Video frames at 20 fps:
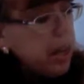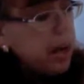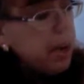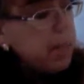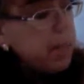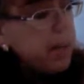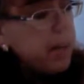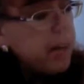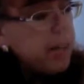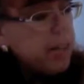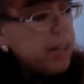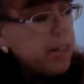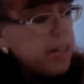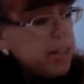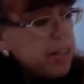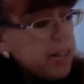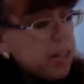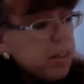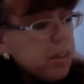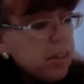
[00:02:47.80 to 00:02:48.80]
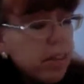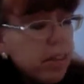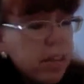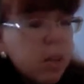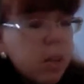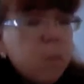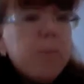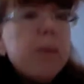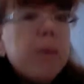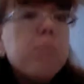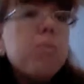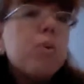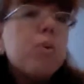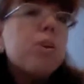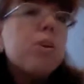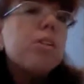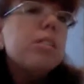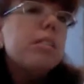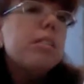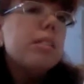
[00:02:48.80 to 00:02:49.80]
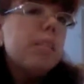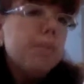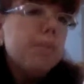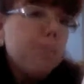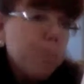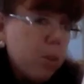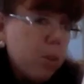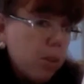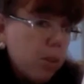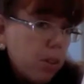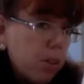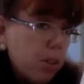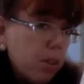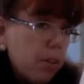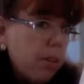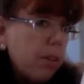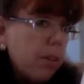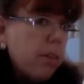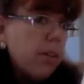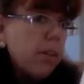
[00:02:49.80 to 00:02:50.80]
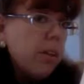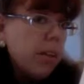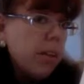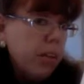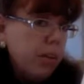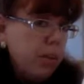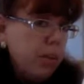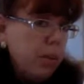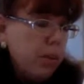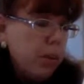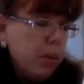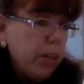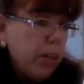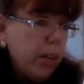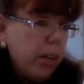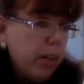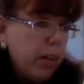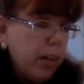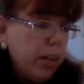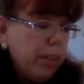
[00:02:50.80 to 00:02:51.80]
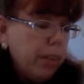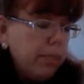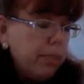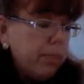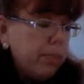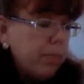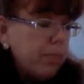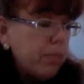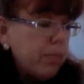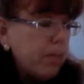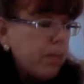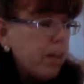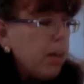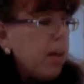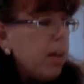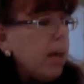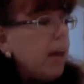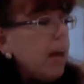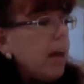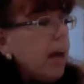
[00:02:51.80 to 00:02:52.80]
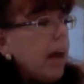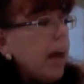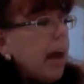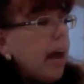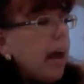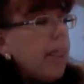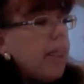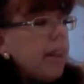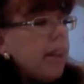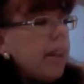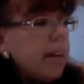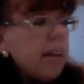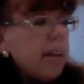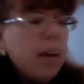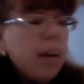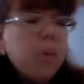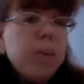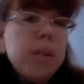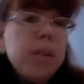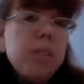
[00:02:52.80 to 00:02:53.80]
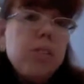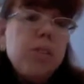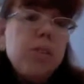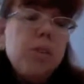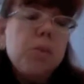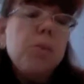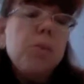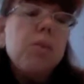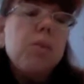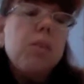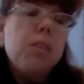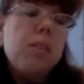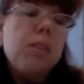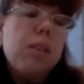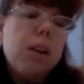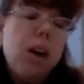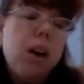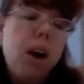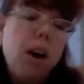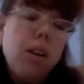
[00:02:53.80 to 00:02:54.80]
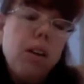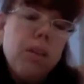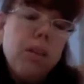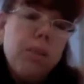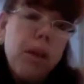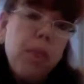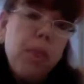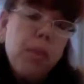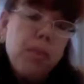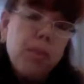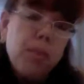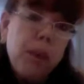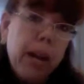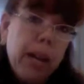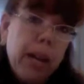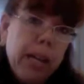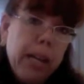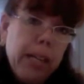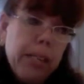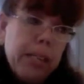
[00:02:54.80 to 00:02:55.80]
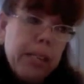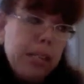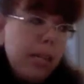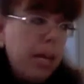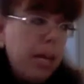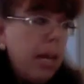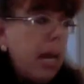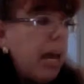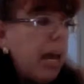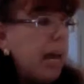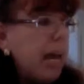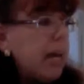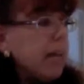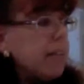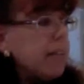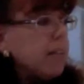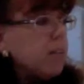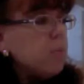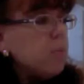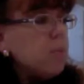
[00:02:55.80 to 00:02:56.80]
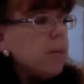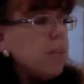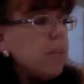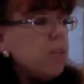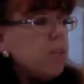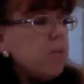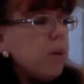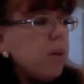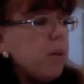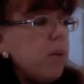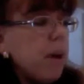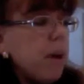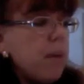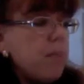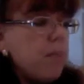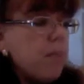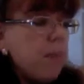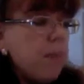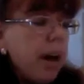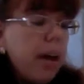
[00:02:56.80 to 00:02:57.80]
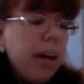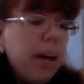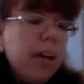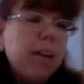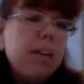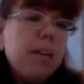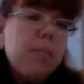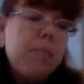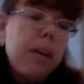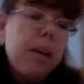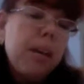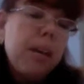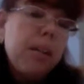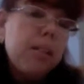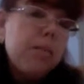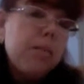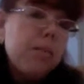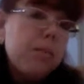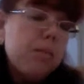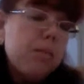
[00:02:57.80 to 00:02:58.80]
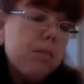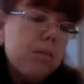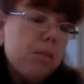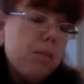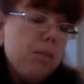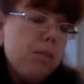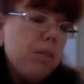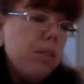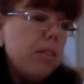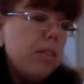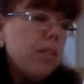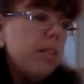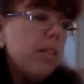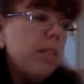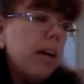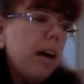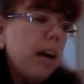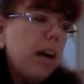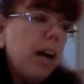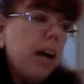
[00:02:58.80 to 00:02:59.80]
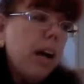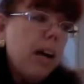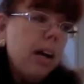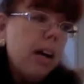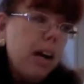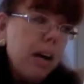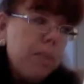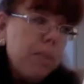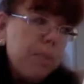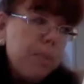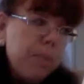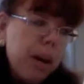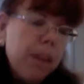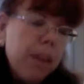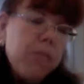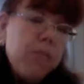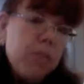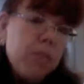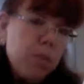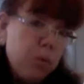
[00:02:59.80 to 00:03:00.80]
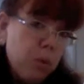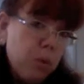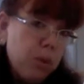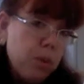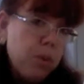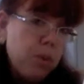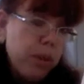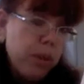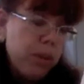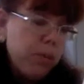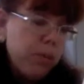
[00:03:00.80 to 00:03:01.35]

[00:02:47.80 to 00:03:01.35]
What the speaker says: but it's just a little bit more simple that they're going to be working on. And then I went to the column on the right and I said, what do I want my students in that above score RIT